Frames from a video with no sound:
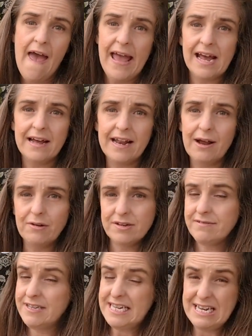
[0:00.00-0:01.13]
And I
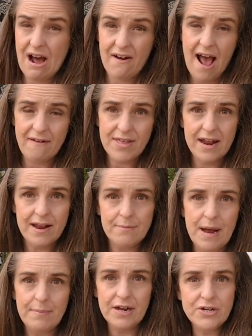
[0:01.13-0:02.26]
did not have that in
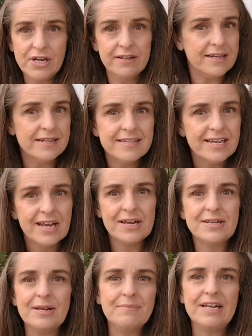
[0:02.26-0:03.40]
my budget. That's
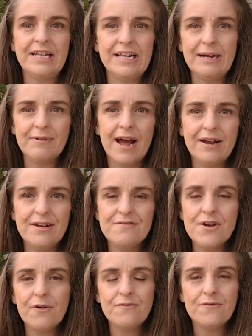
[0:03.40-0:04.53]
something that I'm kind of
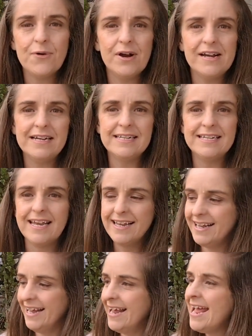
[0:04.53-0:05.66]
known for, is
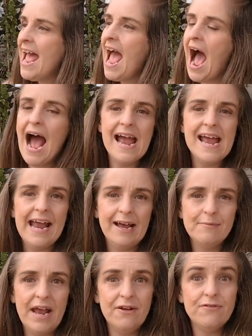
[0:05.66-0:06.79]
I
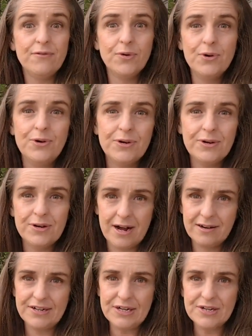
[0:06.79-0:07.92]
am a frugal
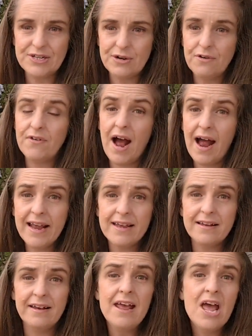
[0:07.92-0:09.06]
gardener. So if I
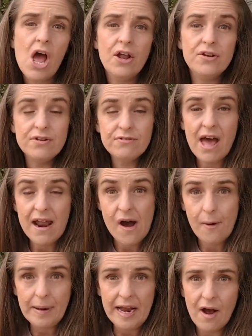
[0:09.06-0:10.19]
can do that
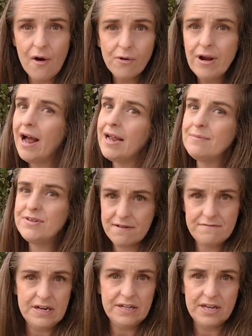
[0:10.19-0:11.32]
on my own, I am
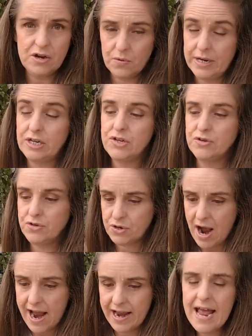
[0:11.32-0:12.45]
definitely going to
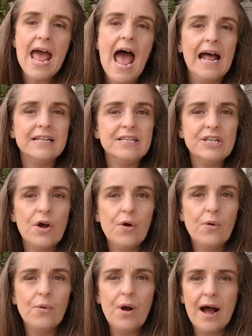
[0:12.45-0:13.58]
try. And
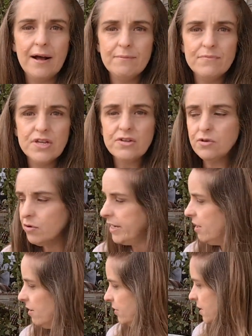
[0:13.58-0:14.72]
so the story
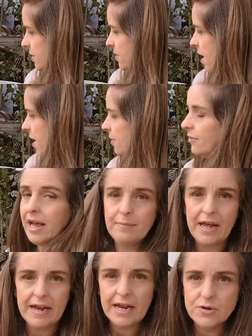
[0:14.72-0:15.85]
on this
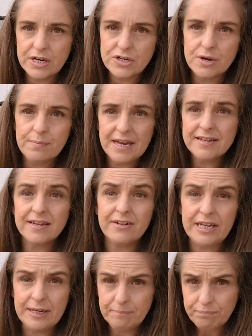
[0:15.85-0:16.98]
Limelight hydrangea
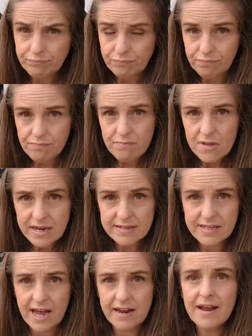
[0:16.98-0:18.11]
basically is
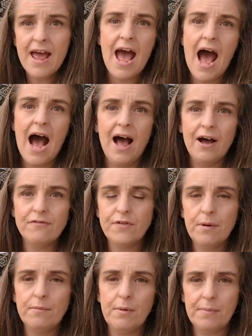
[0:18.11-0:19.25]
that
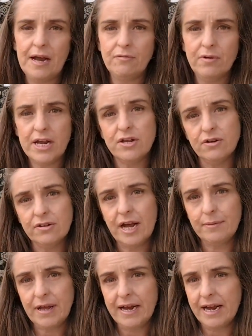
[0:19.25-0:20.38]
from my regular
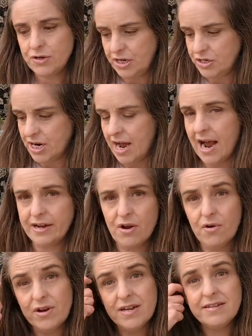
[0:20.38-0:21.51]
Limelight hydrangea, I
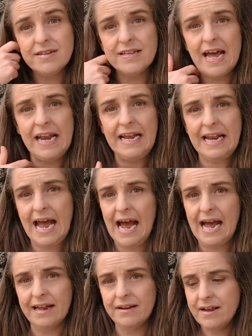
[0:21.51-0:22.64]
noticed that it
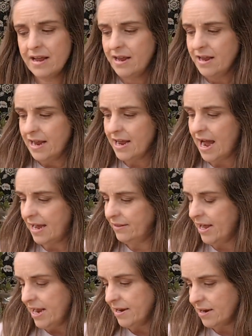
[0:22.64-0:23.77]
had
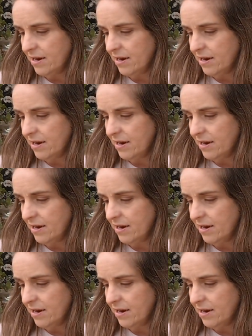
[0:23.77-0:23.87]
like,